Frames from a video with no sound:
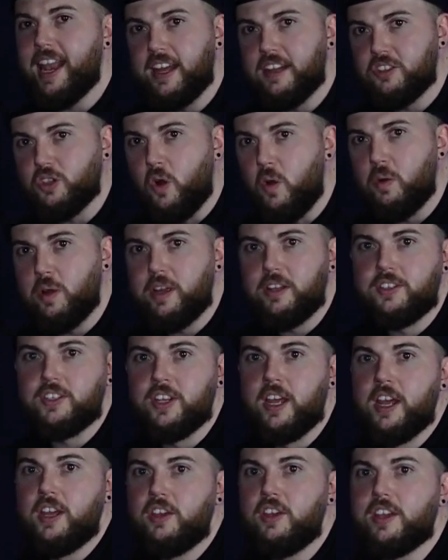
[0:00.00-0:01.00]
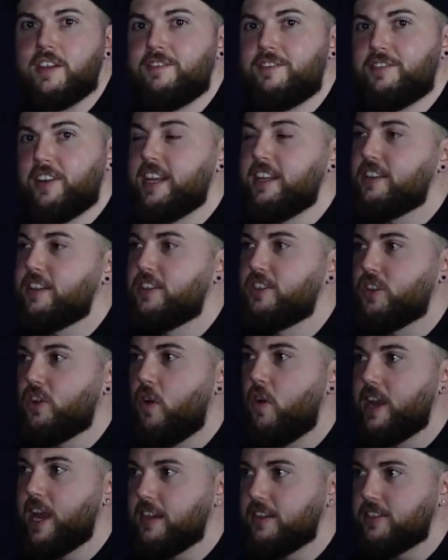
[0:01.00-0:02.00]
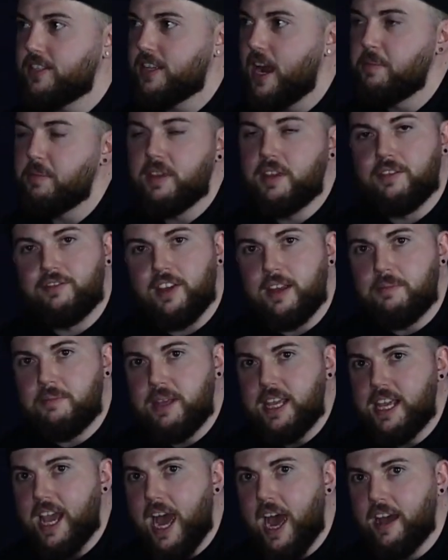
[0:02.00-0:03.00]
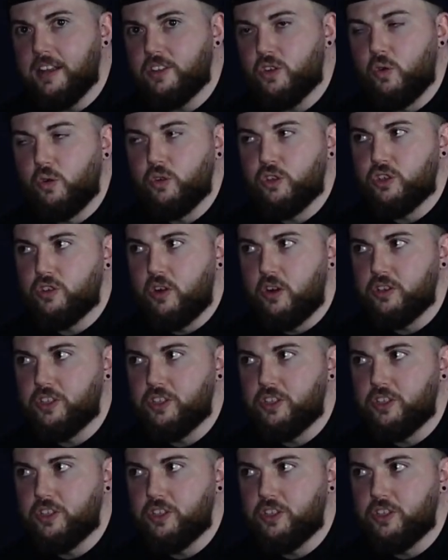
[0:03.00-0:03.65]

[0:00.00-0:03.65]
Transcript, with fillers: And as always, you can find us on Instagram. You can find me at Coach